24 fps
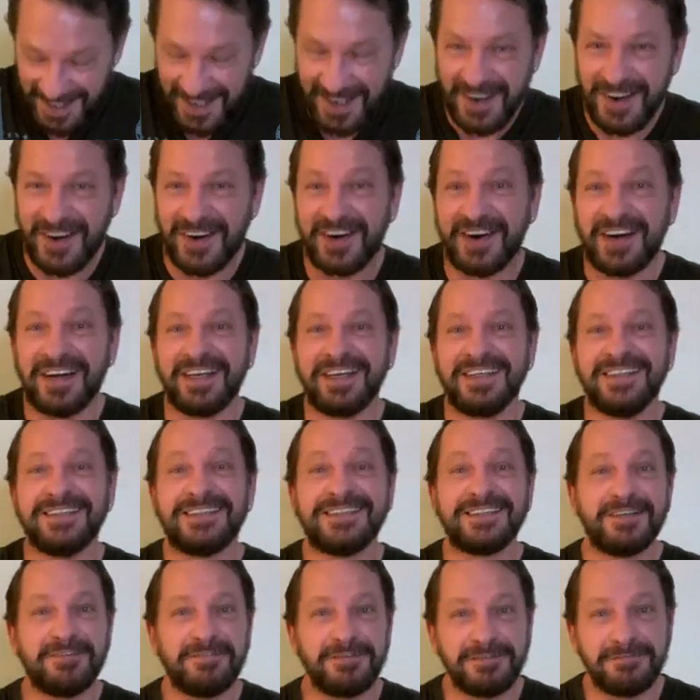All right,
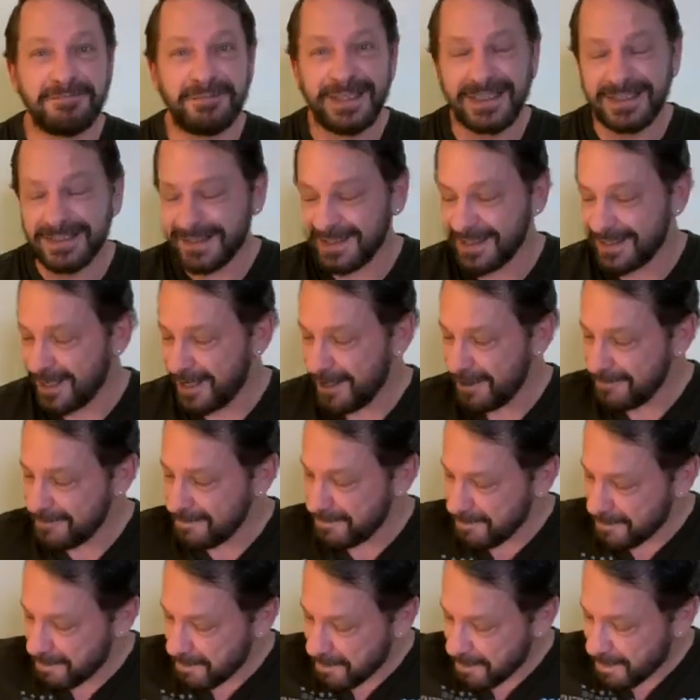so we've mixed it up.
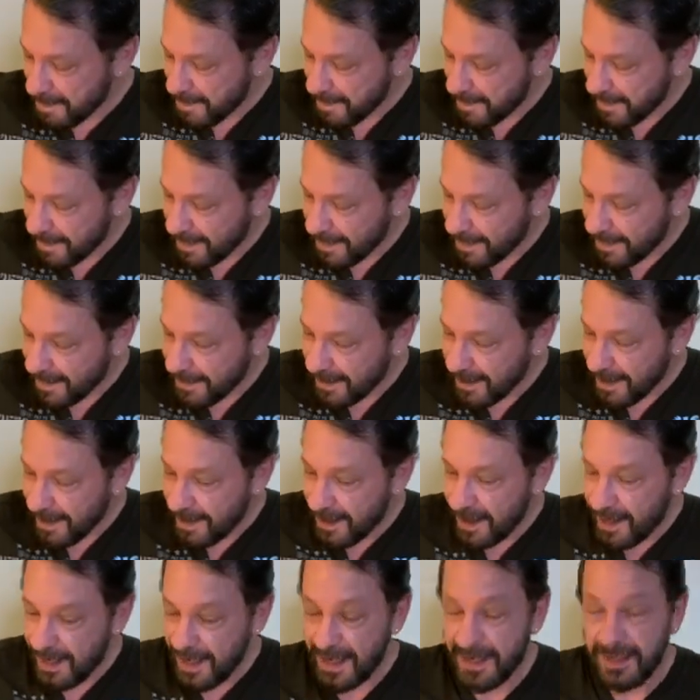
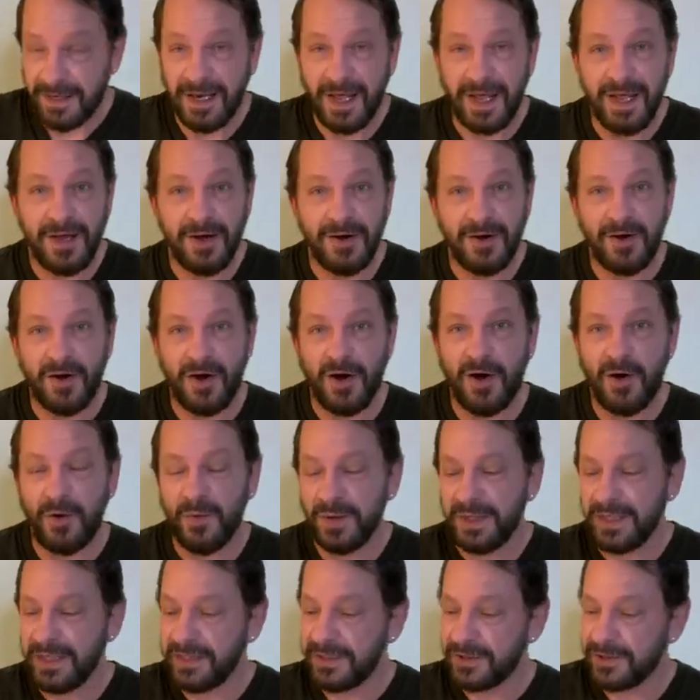And now all
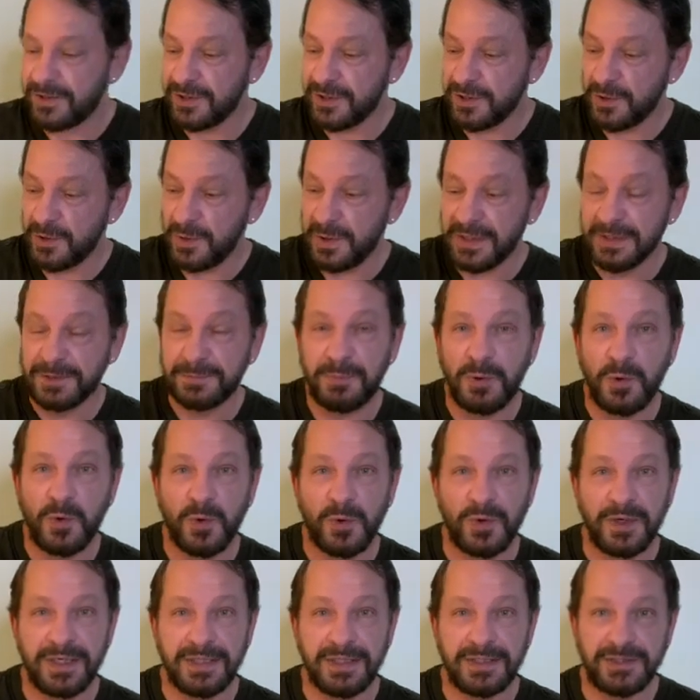we need to do is
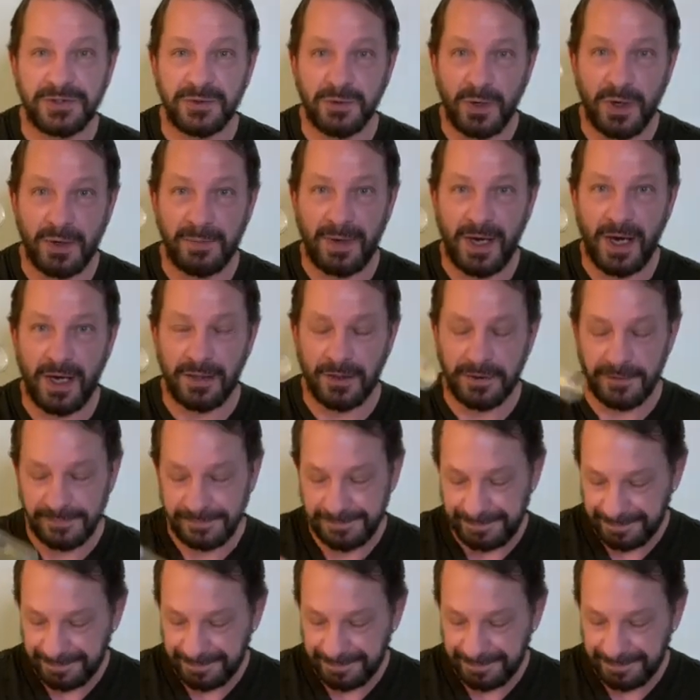pour it into our bottle.